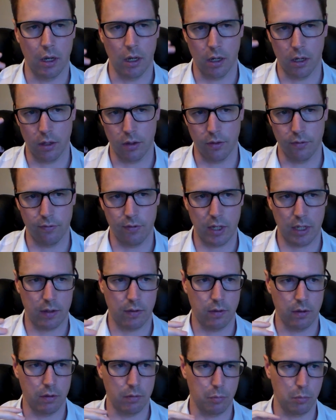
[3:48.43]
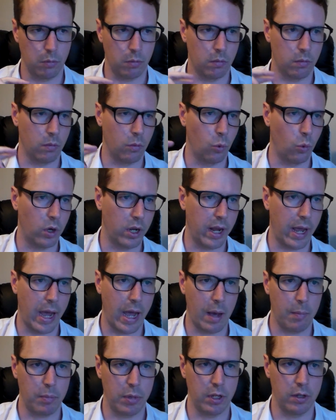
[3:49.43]
uh, the victim, what
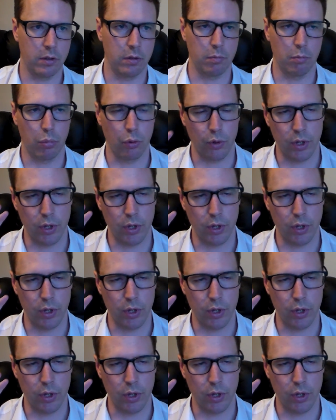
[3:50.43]
happened,